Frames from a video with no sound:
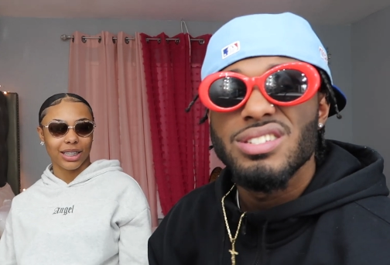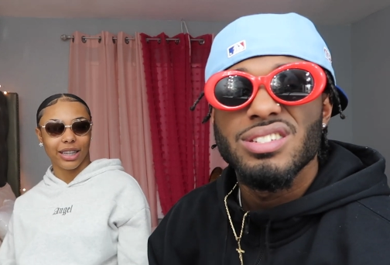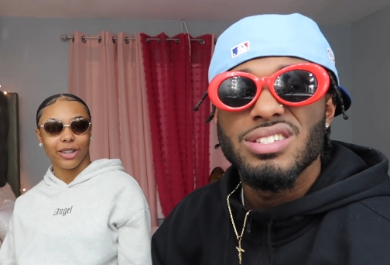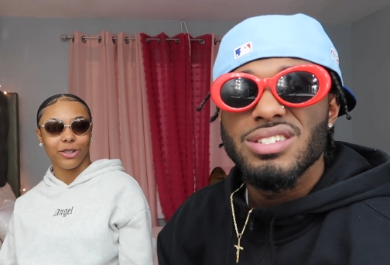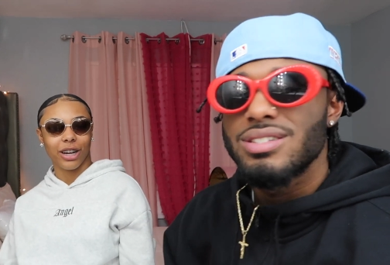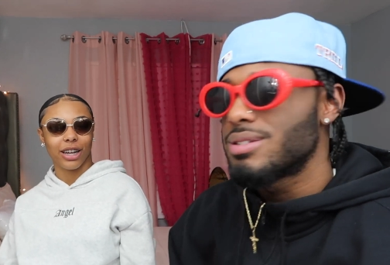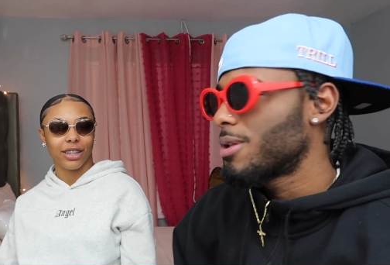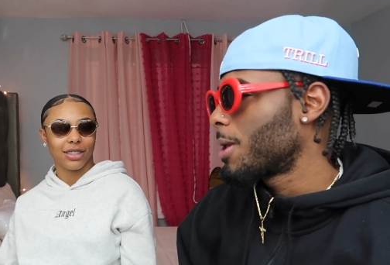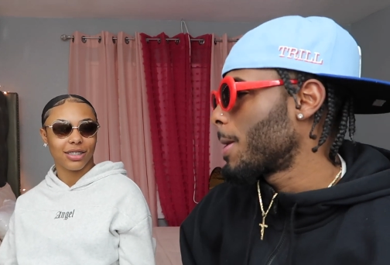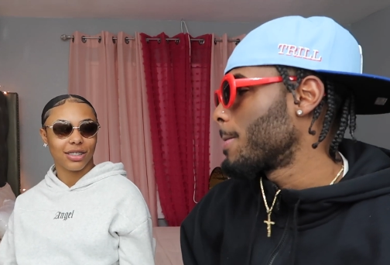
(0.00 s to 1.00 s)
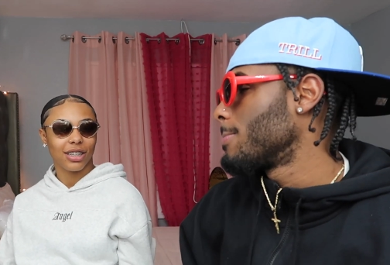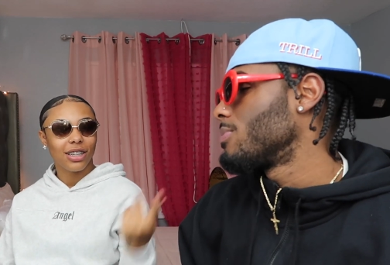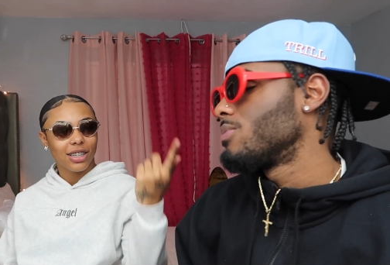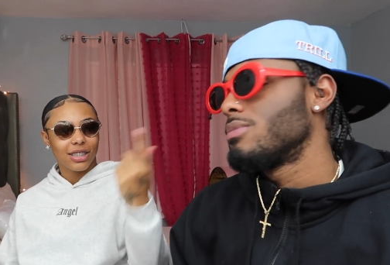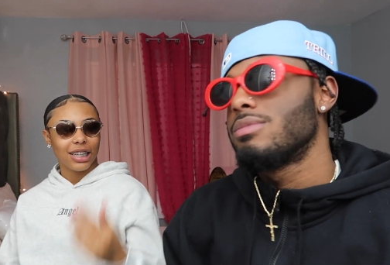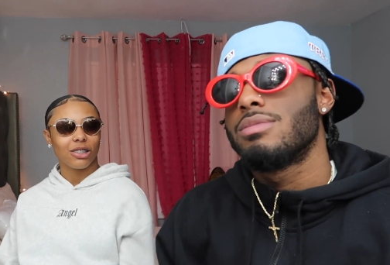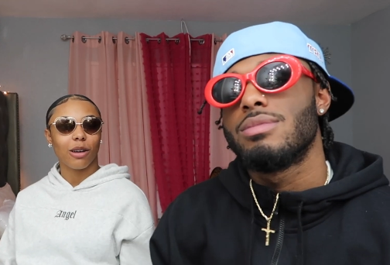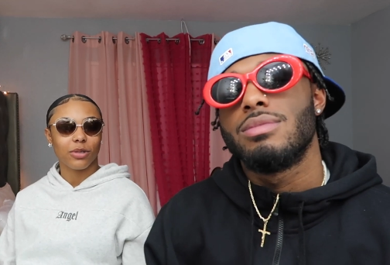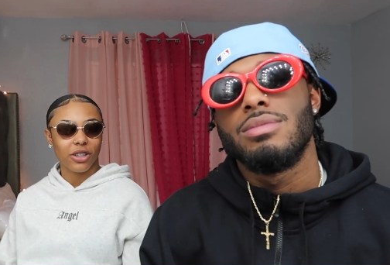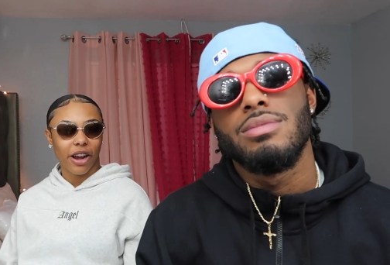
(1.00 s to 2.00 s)
Speaker 1: that's how you got. That's
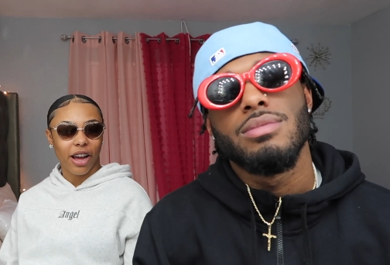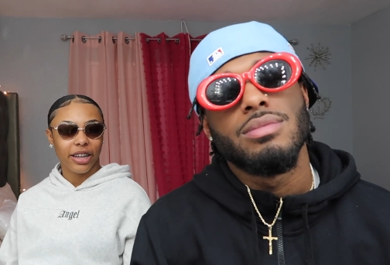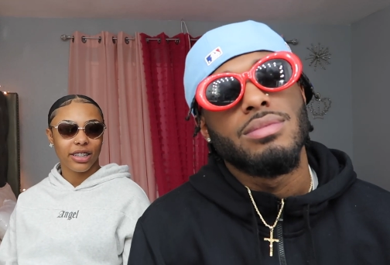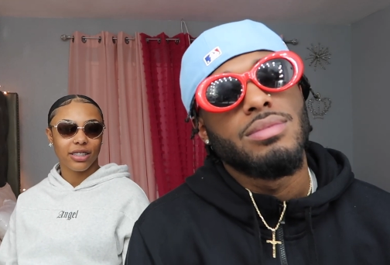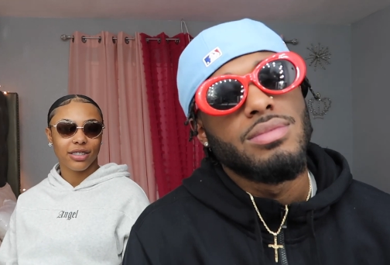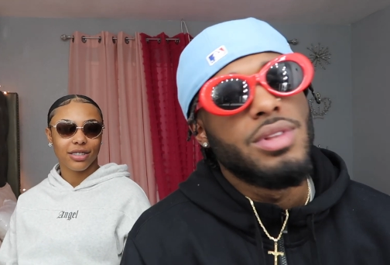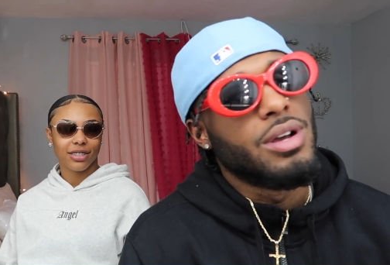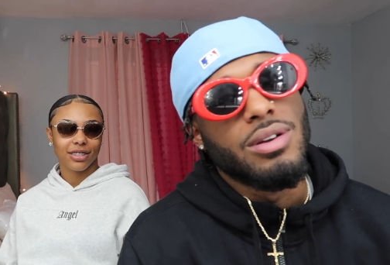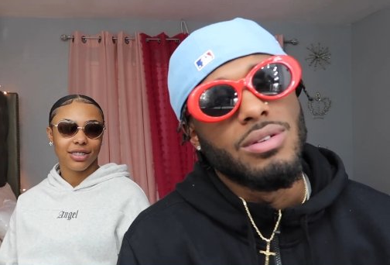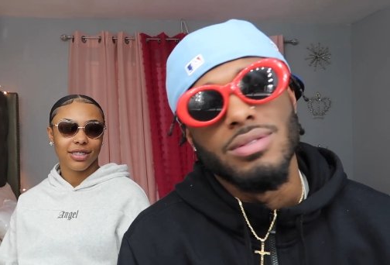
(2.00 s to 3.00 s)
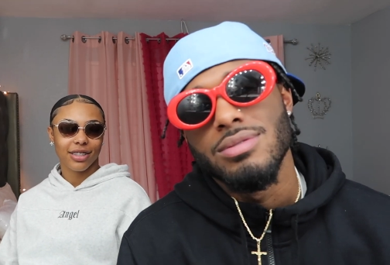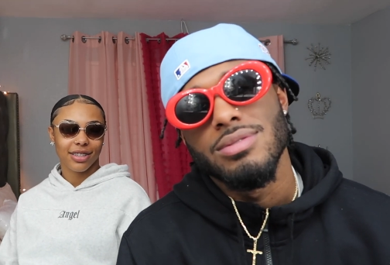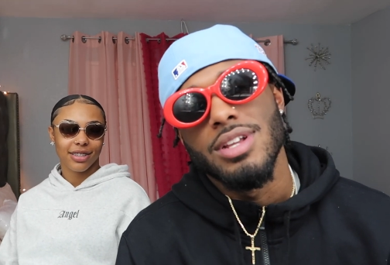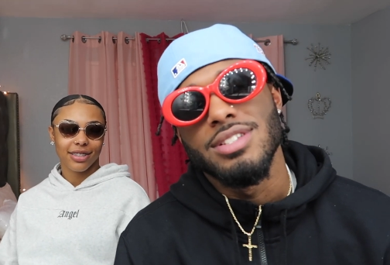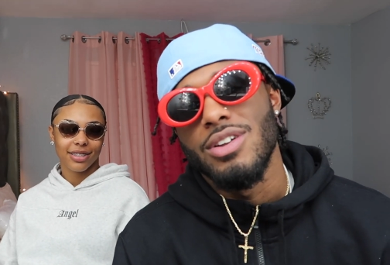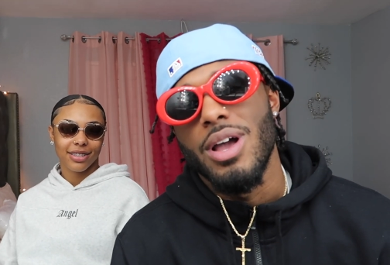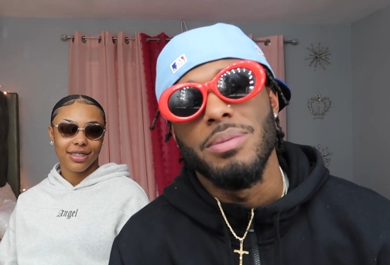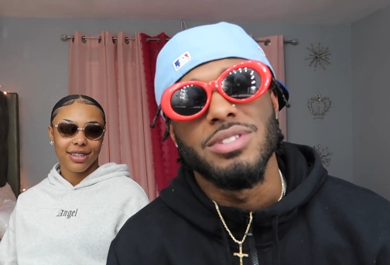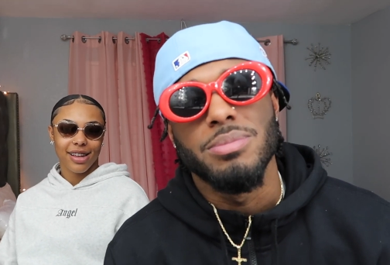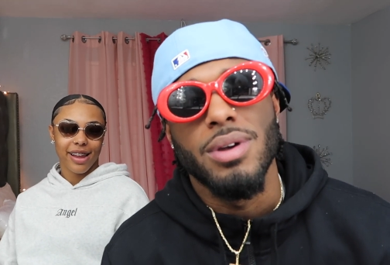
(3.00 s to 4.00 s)
happened to your eye.
Speaker 2: No, that's not what
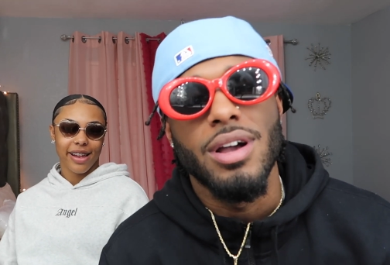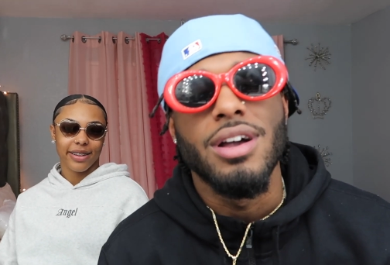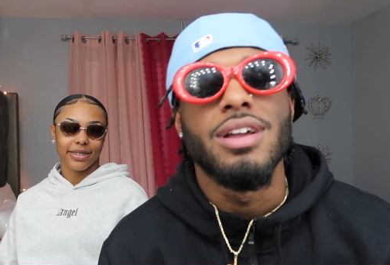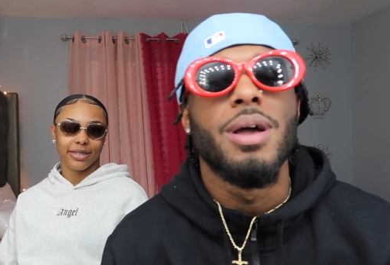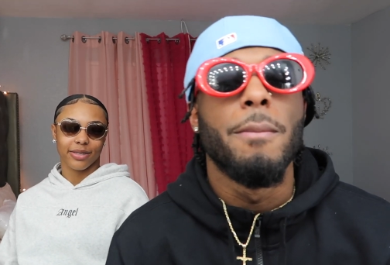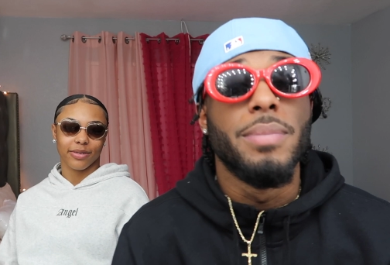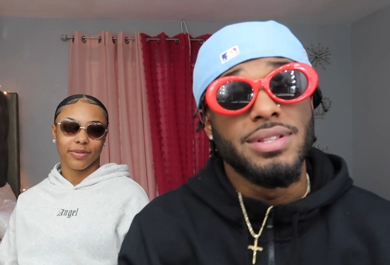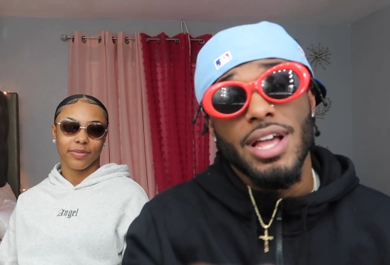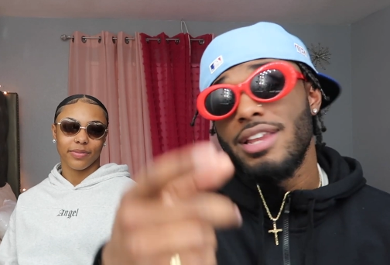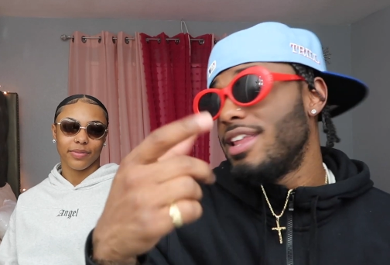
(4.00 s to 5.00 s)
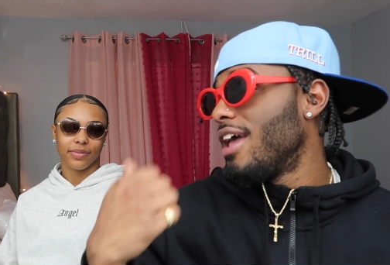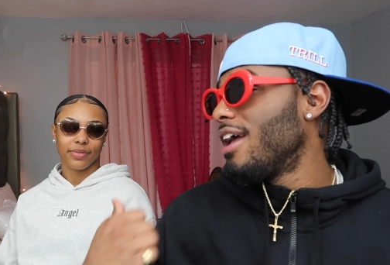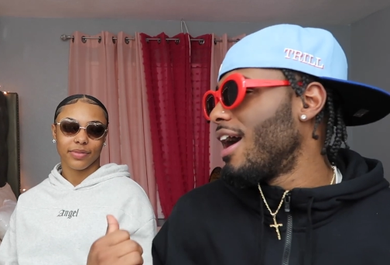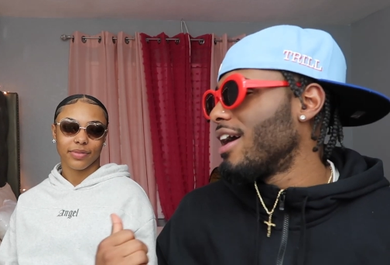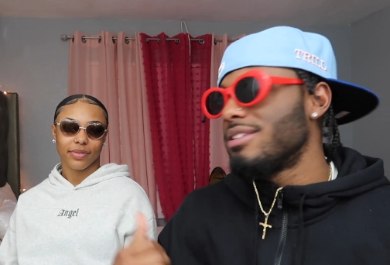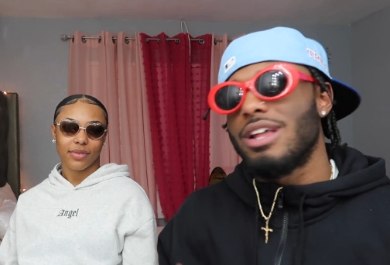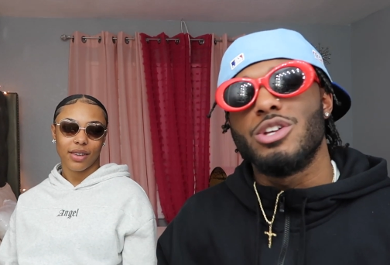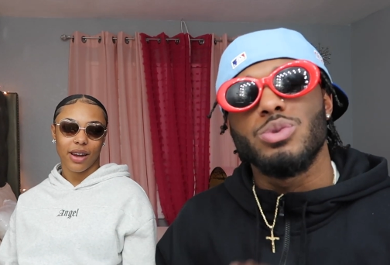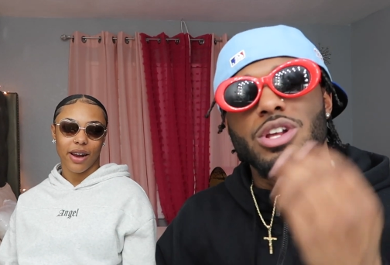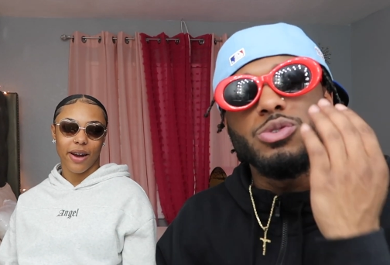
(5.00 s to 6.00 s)
happened to my eye. Right. But that day I had. That
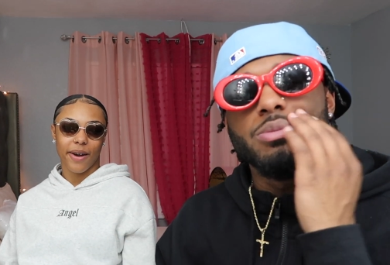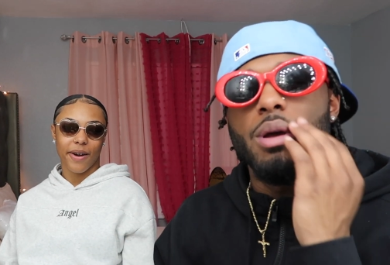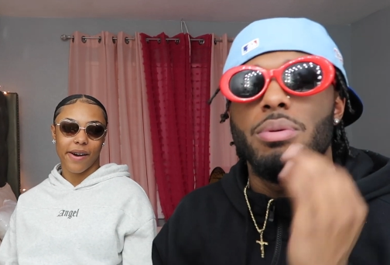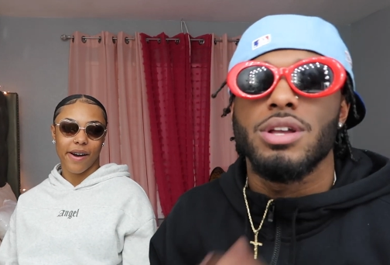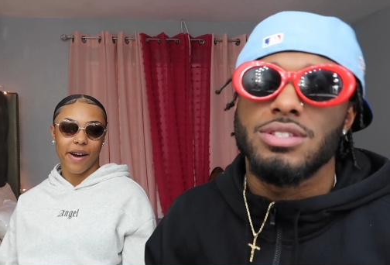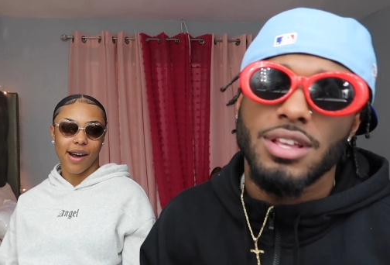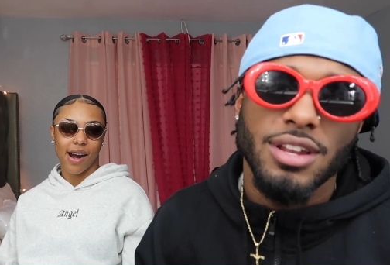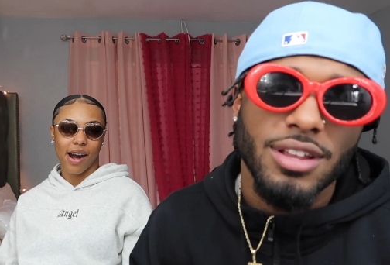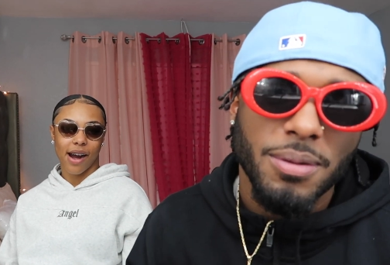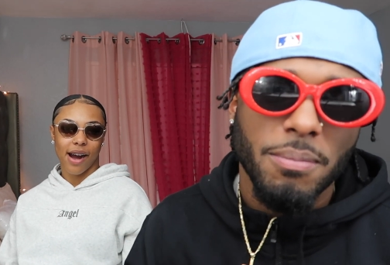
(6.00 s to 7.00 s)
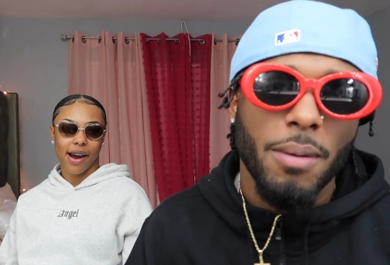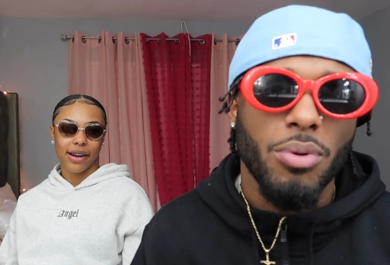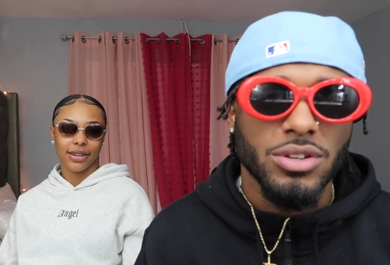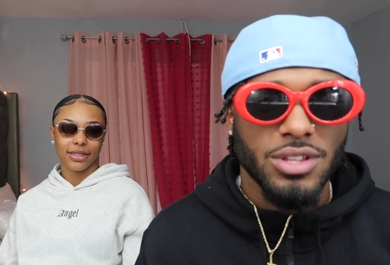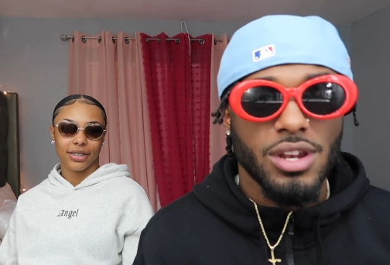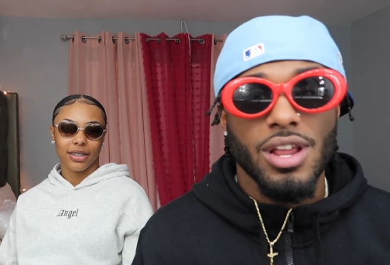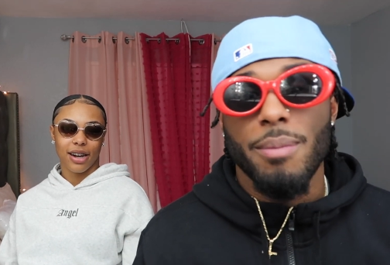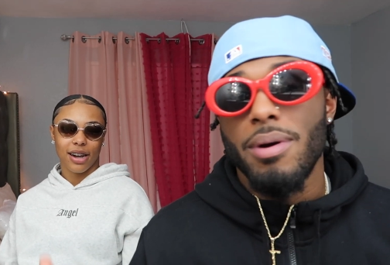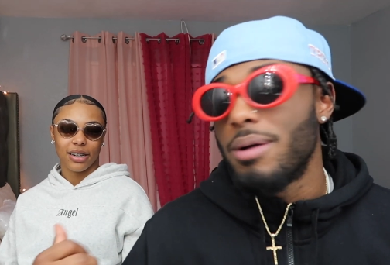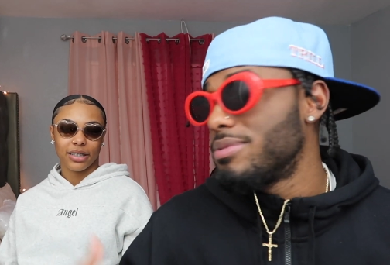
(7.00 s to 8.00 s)
was when I was wearing my prosthetic. My prosthetic
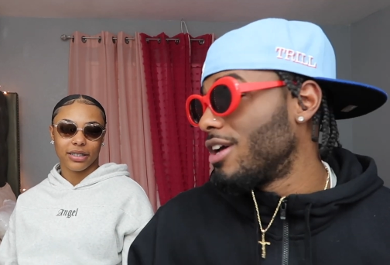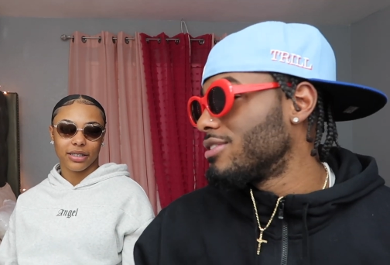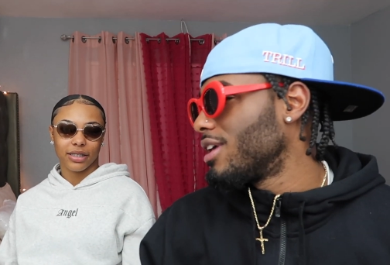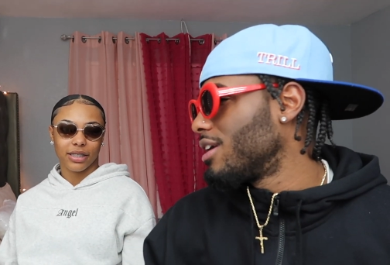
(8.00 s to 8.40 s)
had popped out